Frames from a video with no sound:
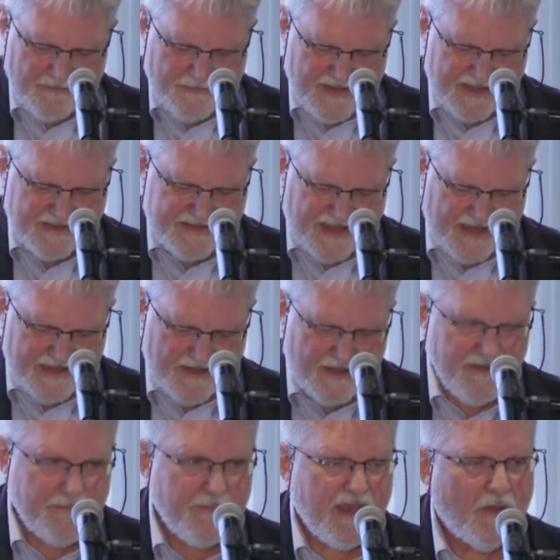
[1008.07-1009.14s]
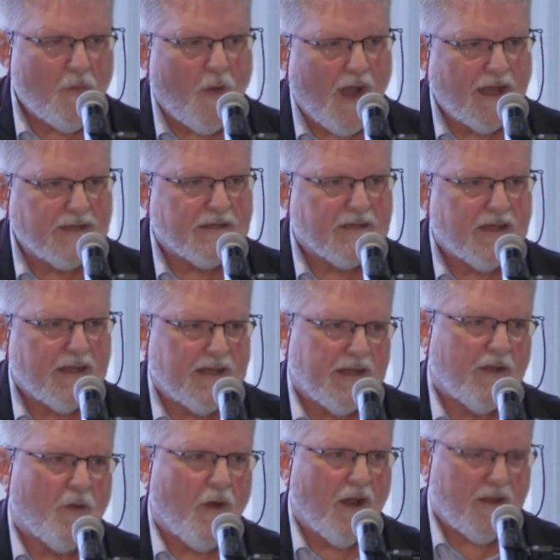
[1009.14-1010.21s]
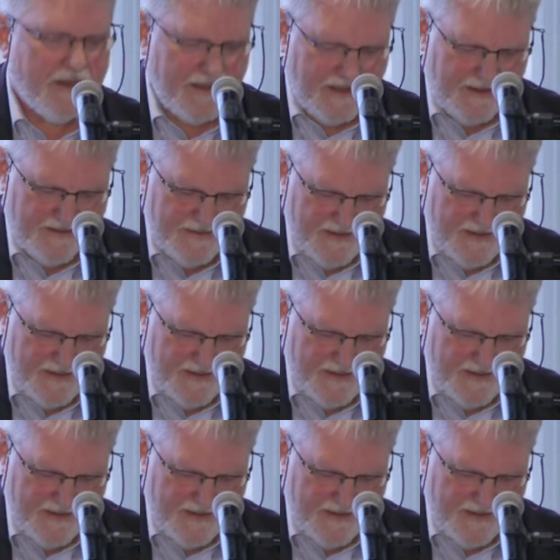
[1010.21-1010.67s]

Big Data May Widen Inequality.